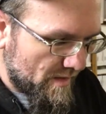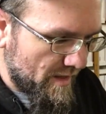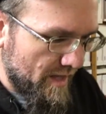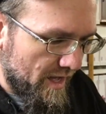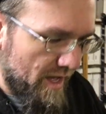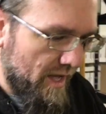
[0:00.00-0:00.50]

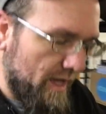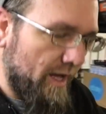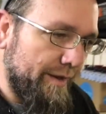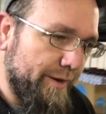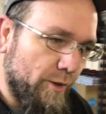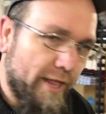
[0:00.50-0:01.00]
uh,
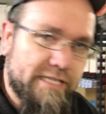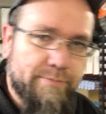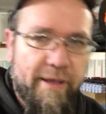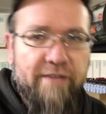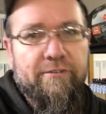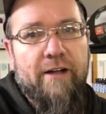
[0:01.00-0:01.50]
I don't like to
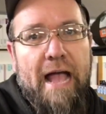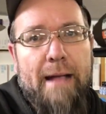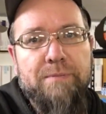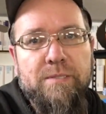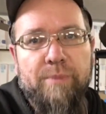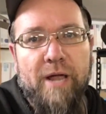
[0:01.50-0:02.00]
pay for
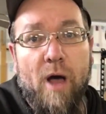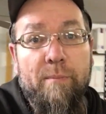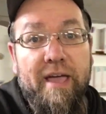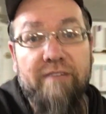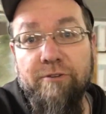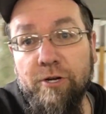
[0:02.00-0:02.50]
apps, but I'll
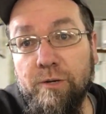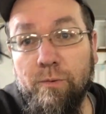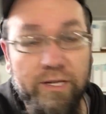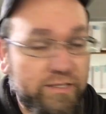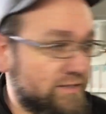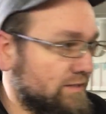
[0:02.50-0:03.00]
pay for good
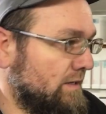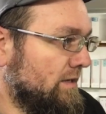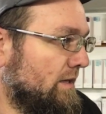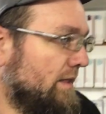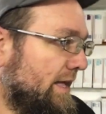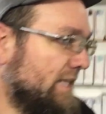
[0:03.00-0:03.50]
ones.
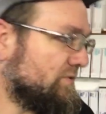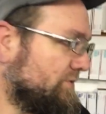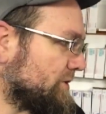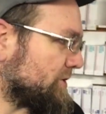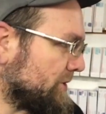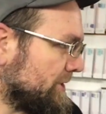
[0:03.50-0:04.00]
That's for
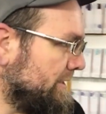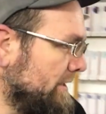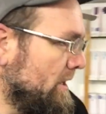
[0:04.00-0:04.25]
sure.